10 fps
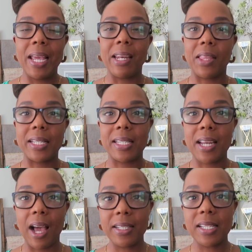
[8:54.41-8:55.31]
Now, that's
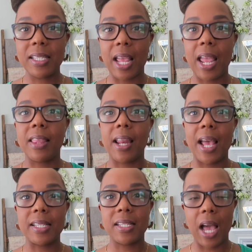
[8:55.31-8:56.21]
not to say that
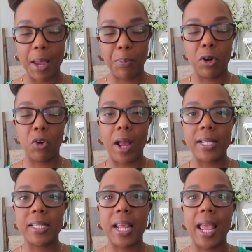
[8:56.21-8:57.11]
as time
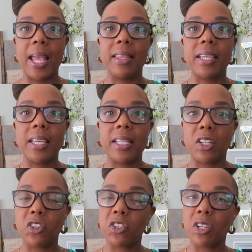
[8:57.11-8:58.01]
progressed and the kids
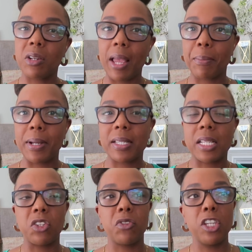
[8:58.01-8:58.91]
understood like my
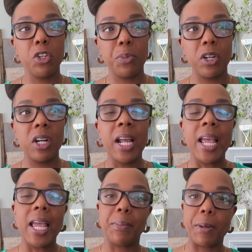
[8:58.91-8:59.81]
sense of humor
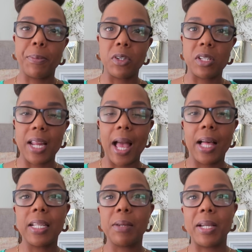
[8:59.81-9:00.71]
and my
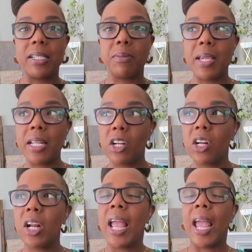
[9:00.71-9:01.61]
personality and my
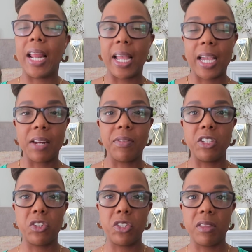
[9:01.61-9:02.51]
demeanor, and I kind of
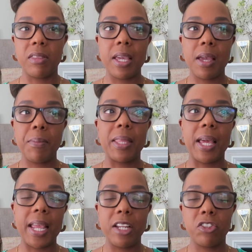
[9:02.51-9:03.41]
understood them in
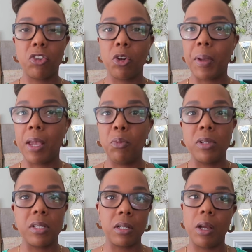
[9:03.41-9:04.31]
that age group,
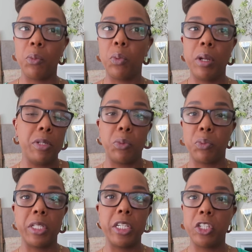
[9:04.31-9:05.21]
was a
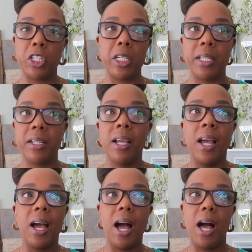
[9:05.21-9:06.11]
really good
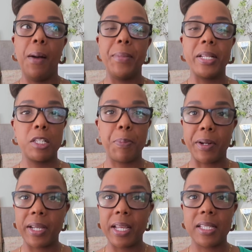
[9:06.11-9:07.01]

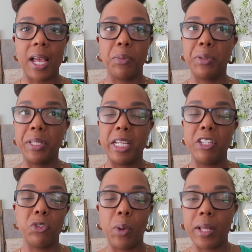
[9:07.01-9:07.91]
experience. I really
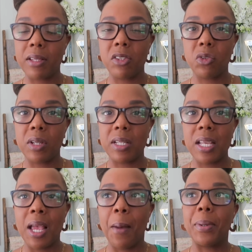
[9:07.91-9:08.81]
enjoyed the
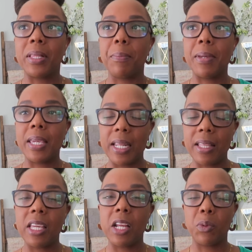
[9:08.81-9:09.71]
students, but the beginning
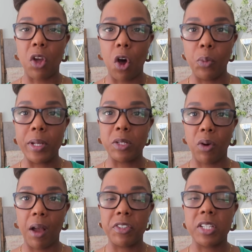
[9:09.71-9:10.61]
of the year was always
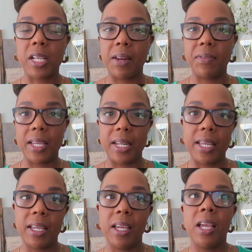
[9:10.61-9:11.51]
rough, just kind of
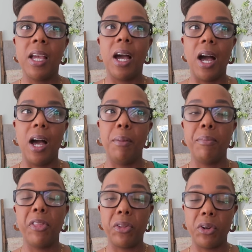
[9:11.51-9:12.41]
getting
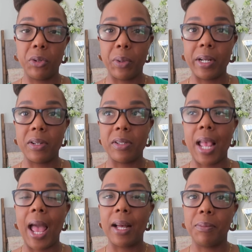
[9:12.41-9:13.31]
third graders
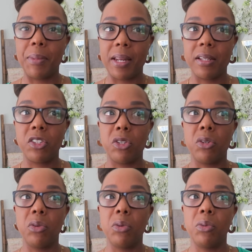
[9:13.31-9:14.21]
acclimated
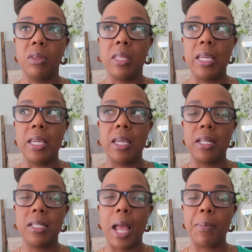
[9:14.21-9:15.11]
to
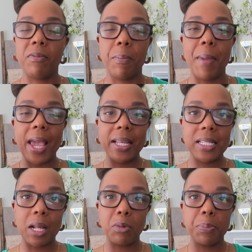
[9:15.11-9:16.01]
the type of
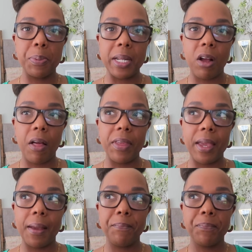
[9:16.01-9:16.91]
demands that I was putting on
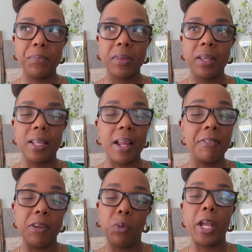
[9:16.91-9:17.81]
them that I
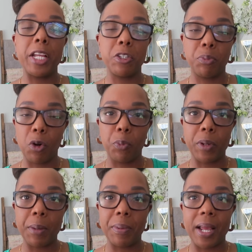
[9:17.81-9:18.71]
feel were age
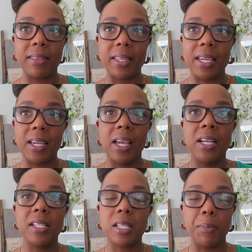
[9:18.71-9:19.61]
appropriate, but I think
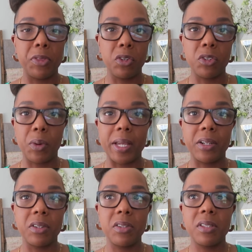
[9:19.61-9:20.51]
some third
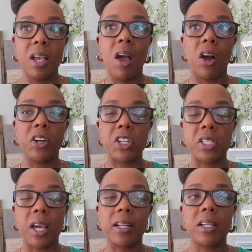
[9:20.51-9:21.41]
graders are
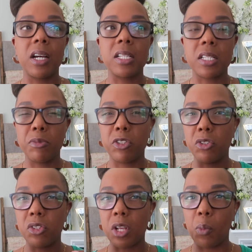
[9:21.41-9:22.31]
just not accustomed
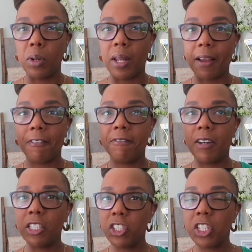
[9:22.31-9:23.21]
to someone like
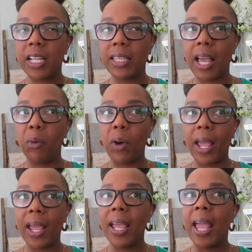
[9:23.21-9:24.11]
functioning in that
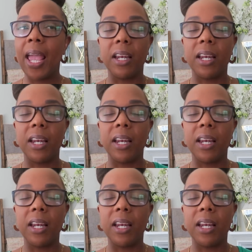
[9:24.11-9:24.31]
way.